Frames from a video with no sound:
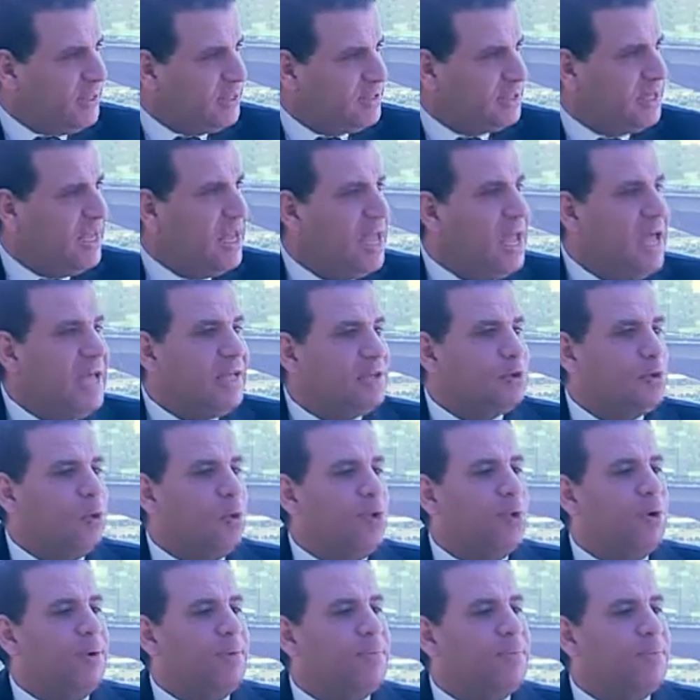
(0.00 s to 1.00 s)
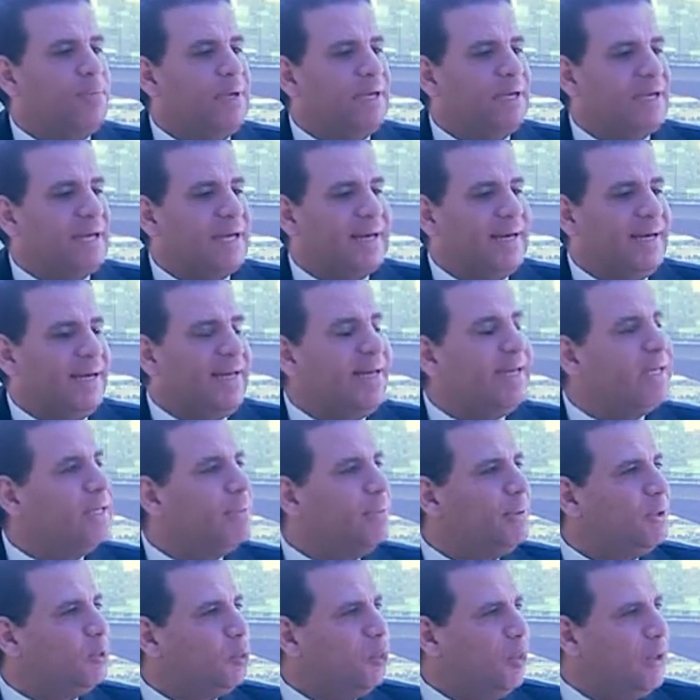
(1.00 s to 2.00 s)
this to make a link
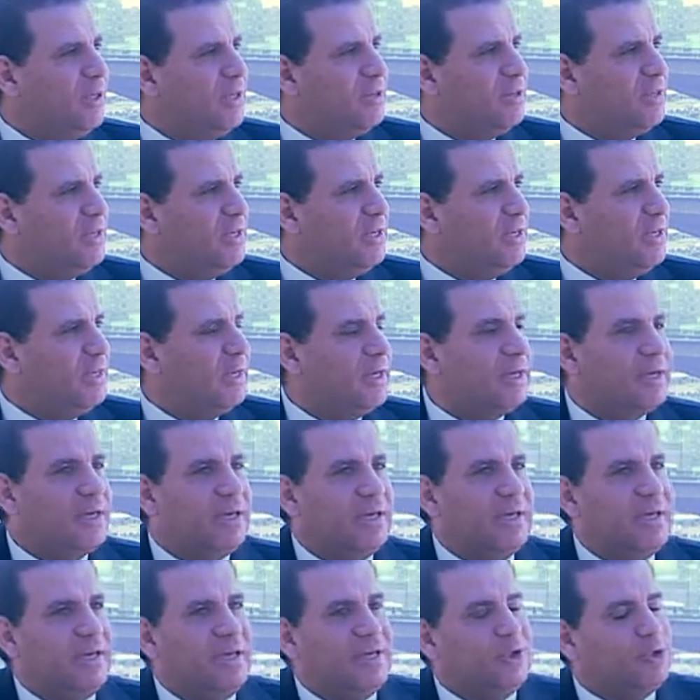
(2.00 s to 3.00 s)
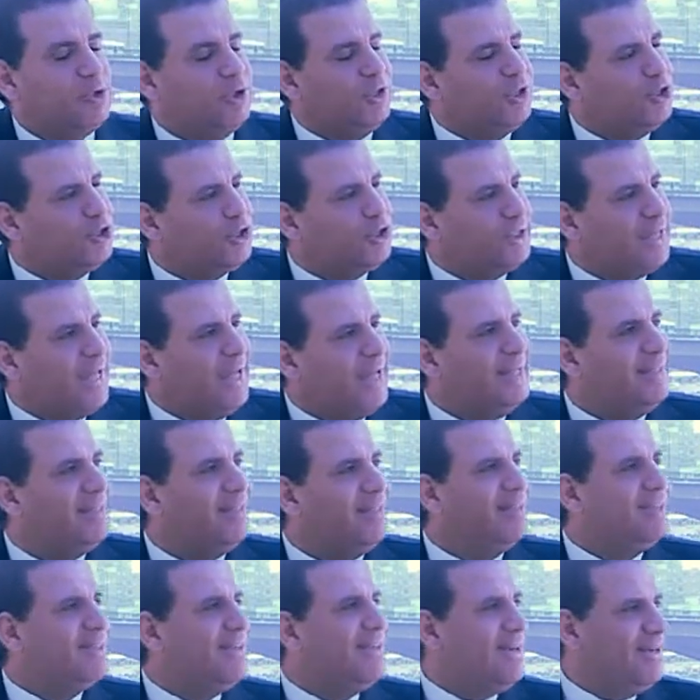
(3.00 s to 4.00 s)
between the education
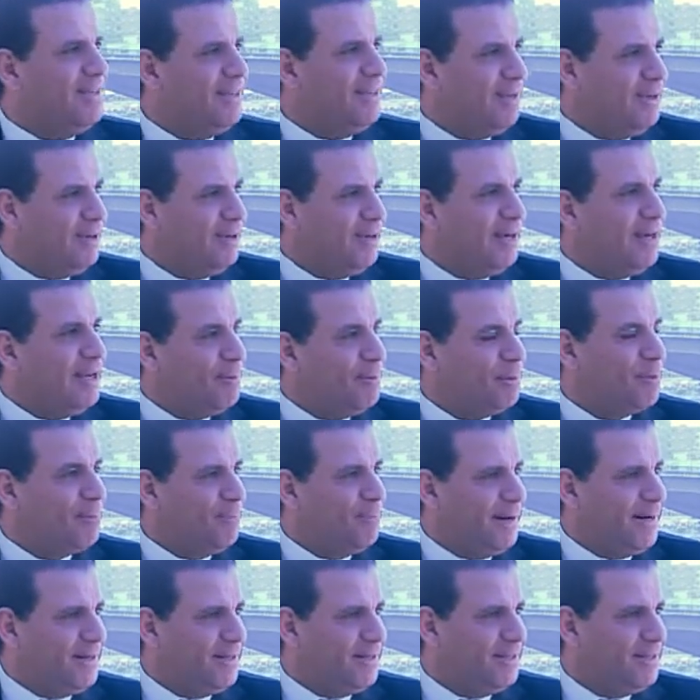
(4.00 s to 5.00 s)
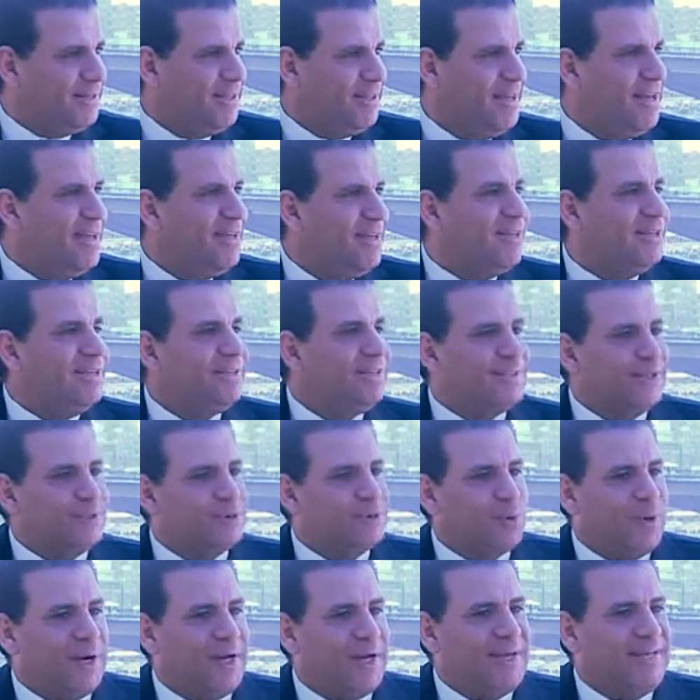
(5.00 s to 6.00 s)
and the labor market.
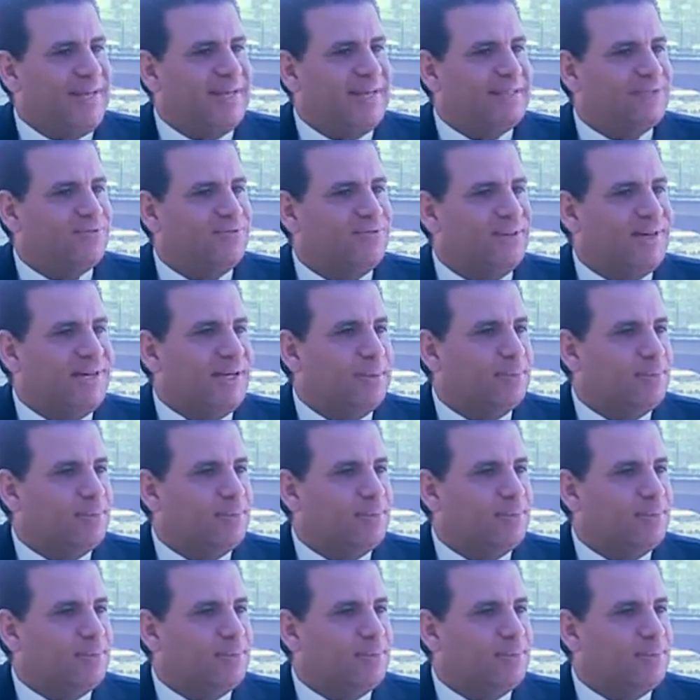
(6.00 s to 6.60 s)
That's why it's very